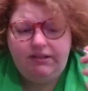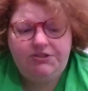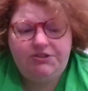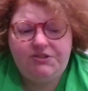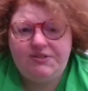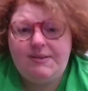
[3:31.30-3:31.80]

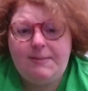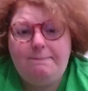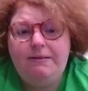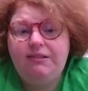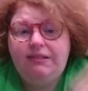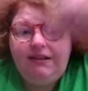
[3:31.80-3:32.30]
just
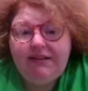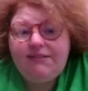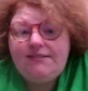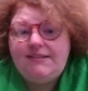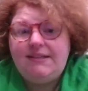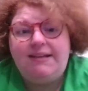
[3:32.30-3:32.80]

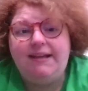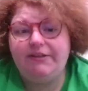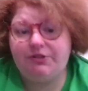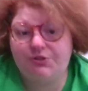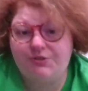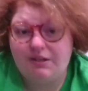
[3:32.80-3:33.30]
plucked an
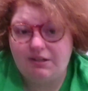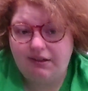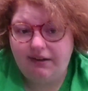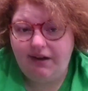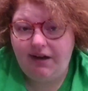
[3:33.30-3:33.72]
extra